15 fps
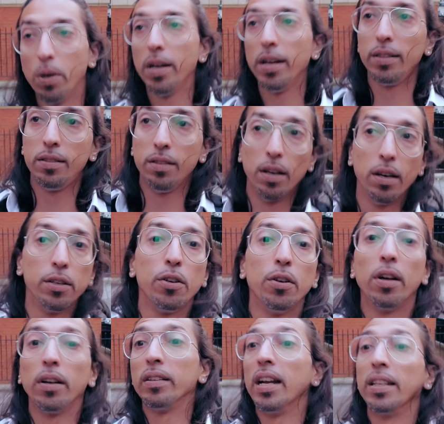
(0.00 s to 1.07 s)
what, you're
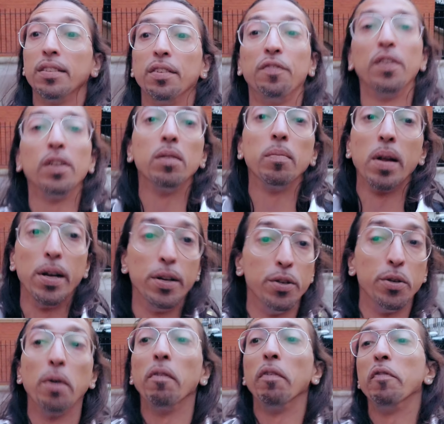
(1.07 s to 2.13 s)
not allowed to film here,
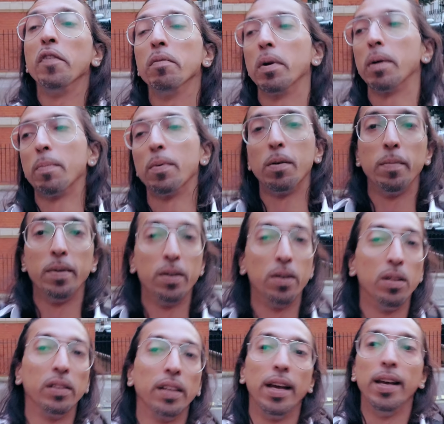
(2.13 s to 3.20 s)
do you have a filming permit and
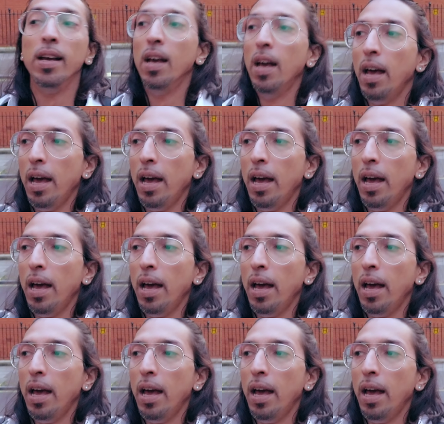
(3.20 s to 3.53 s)
all that.